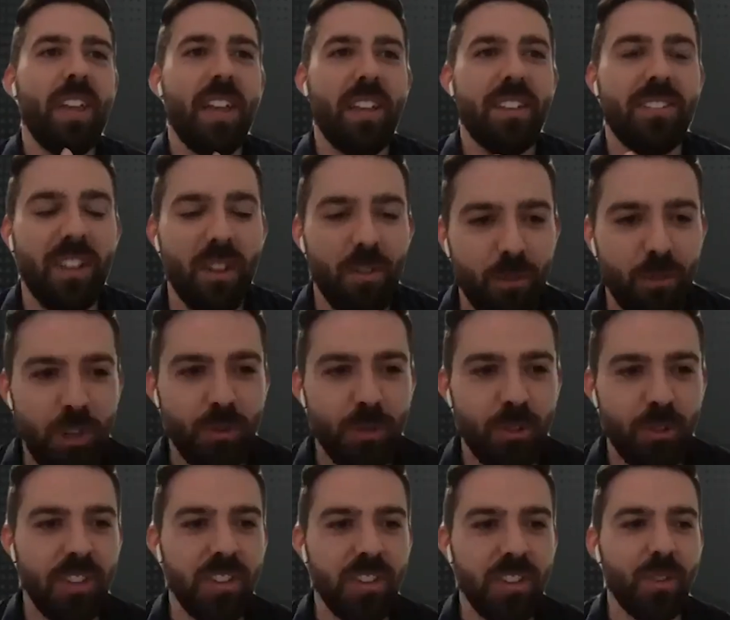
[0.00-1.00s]
that self
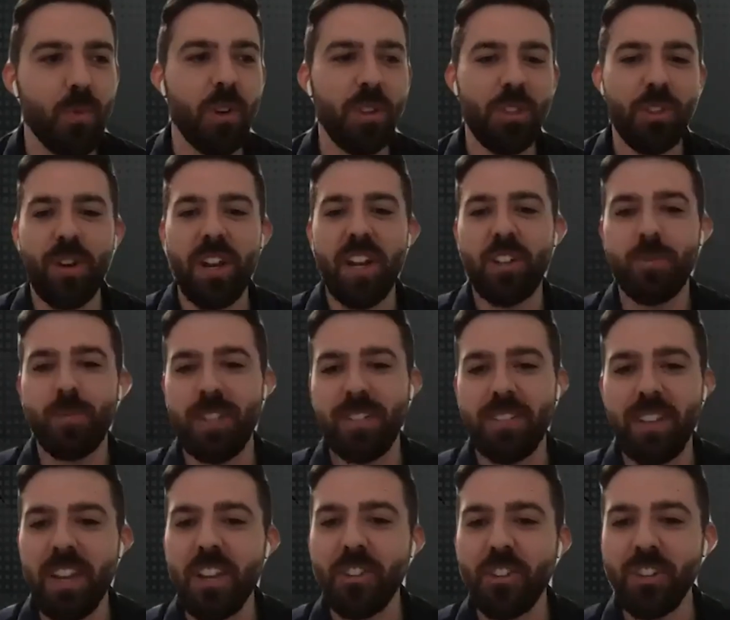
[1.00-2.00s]
interest is and what their
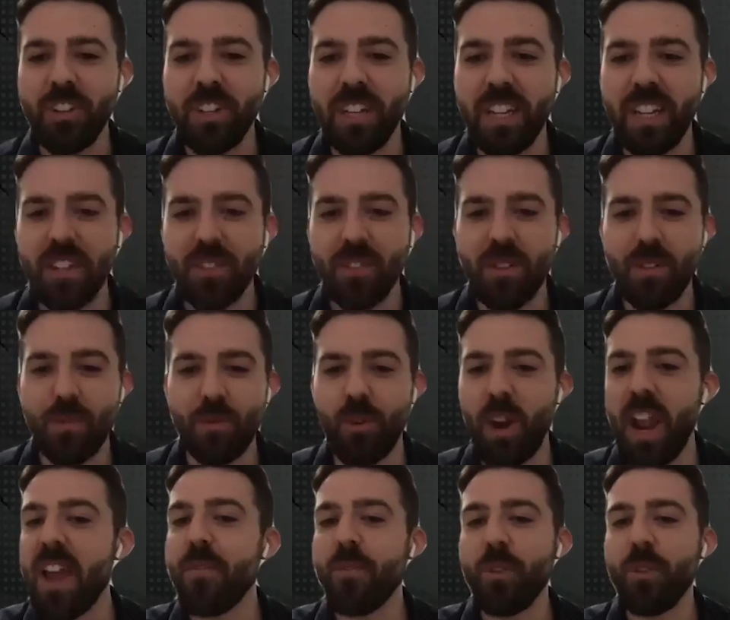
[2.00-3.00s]
expectation is
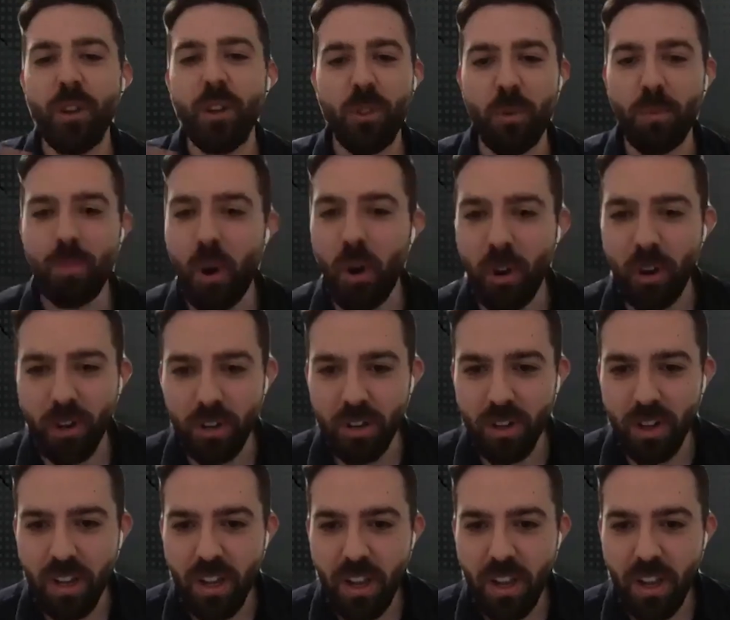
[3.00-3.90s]
for every other part